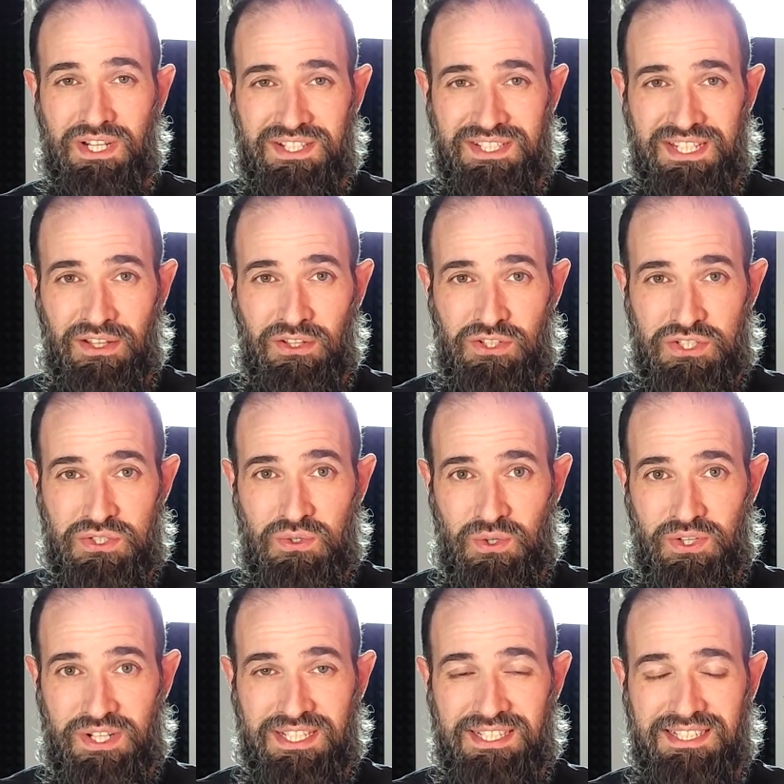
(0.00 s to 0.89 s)
tell a
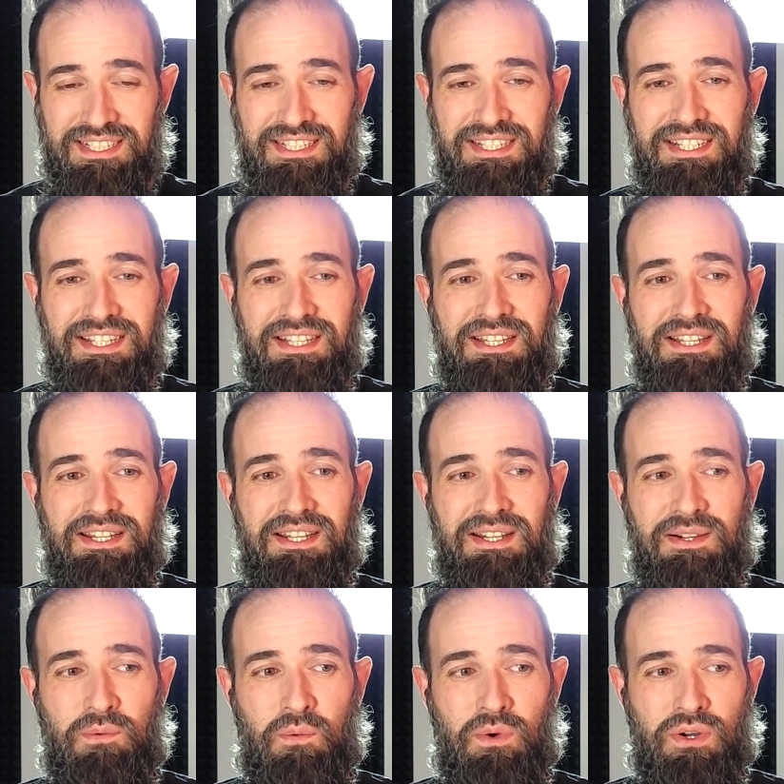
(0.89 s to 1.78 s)
story.
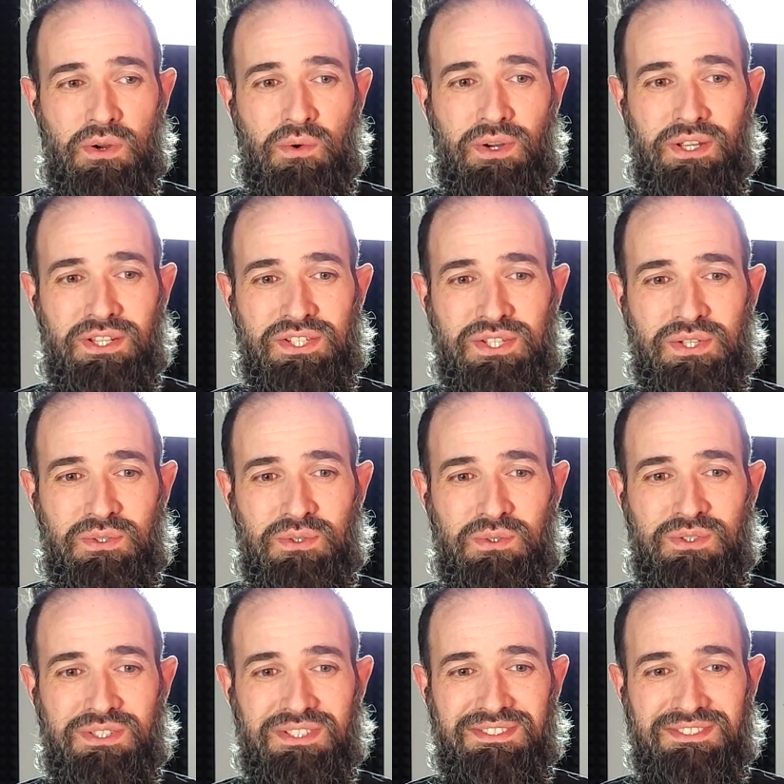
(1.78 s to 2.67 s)
We're going
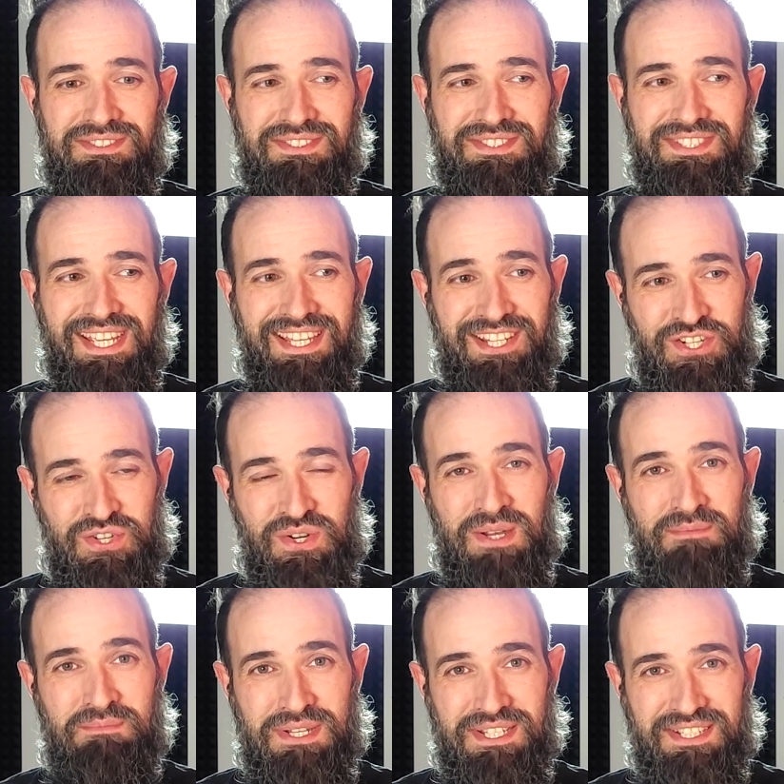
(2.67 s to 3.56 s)
to take a
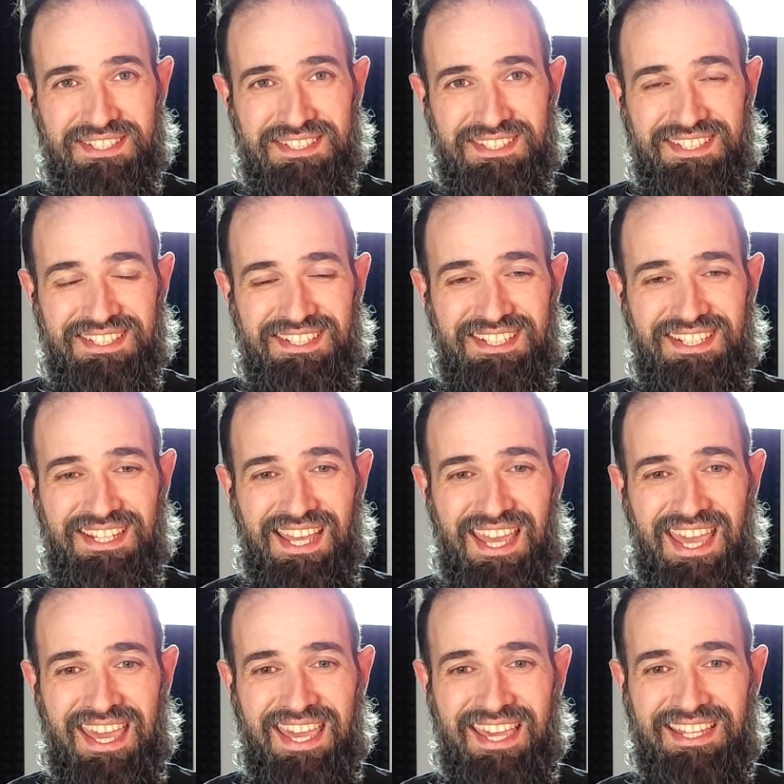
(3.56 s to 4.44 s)
trip,
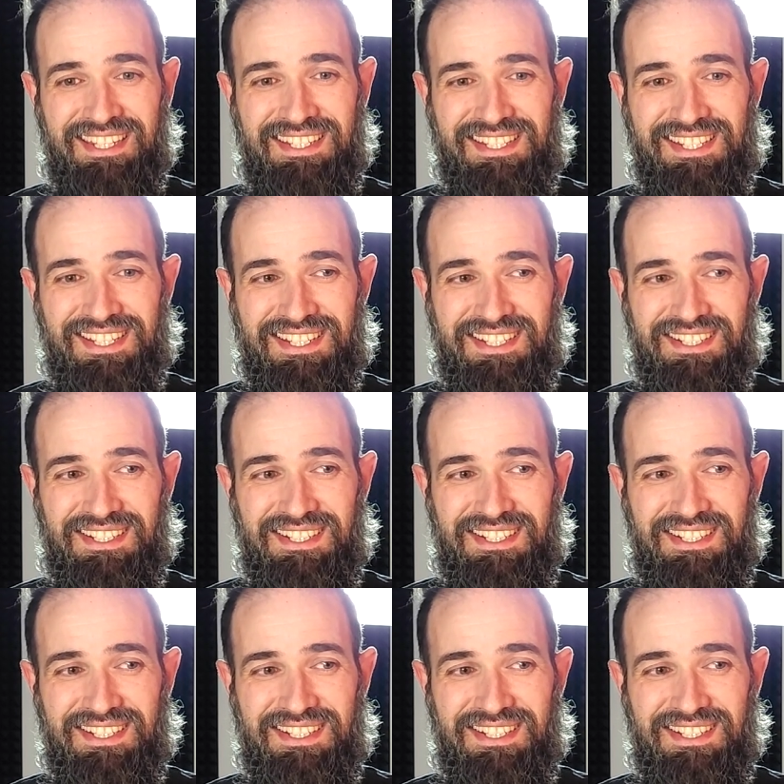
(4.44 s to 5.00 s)
and